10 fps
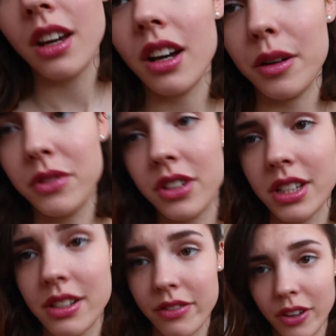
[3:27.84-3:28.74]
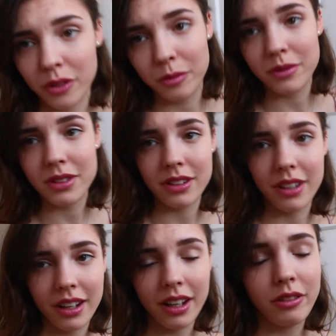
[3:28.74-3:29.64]
I just filmed
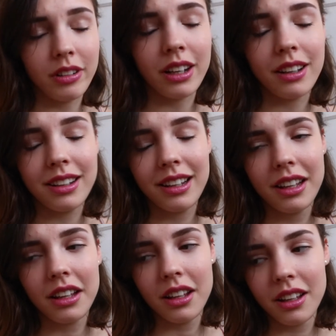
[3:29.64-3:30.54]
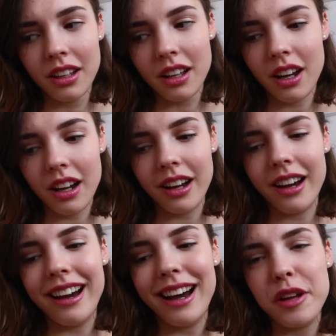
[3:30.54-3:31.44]
that I re- uh,
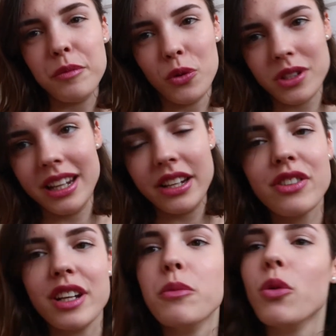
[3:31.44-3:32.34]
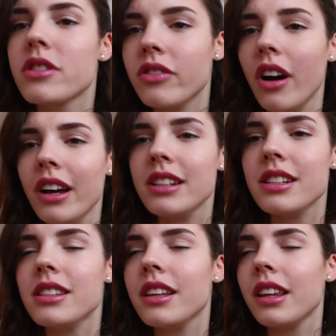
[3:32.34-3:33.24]
I'm mort literally mortified
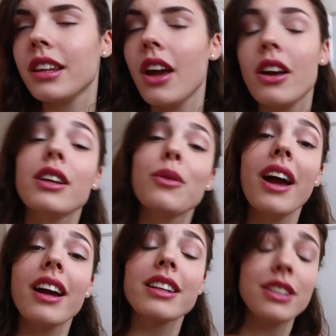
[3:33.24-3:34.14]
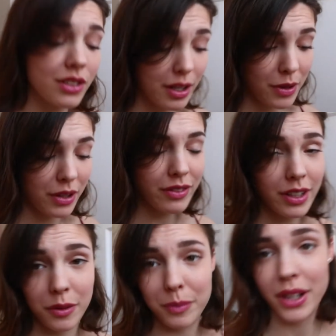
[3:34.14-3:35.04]
is I think the only way I can describe how I
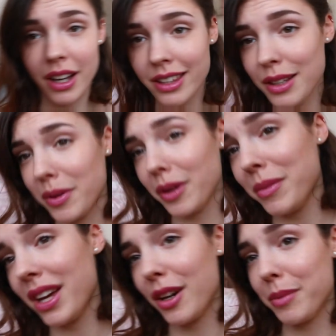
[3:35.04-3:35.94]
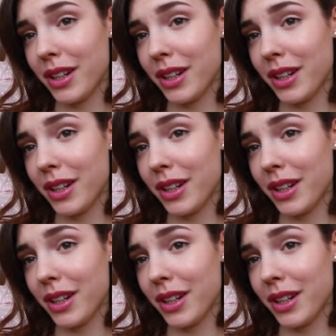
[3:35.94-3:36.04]
feel, but I think my makeup